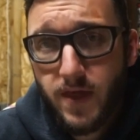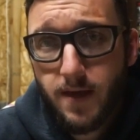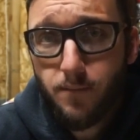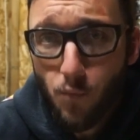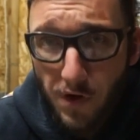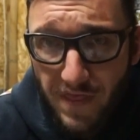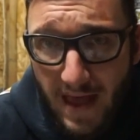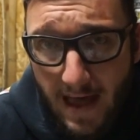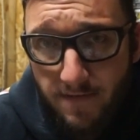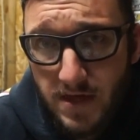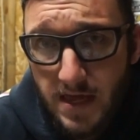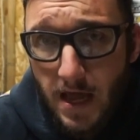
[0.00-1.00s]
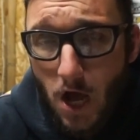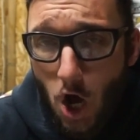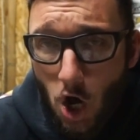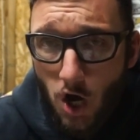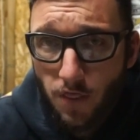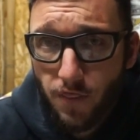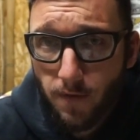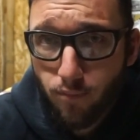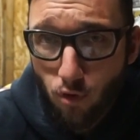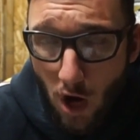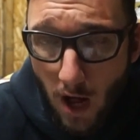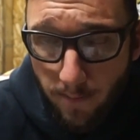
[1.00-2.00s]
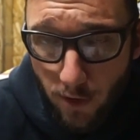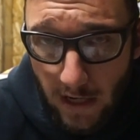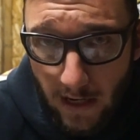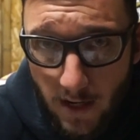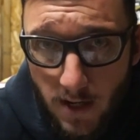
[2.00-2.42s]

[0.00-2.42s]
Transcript: them with having it on the property.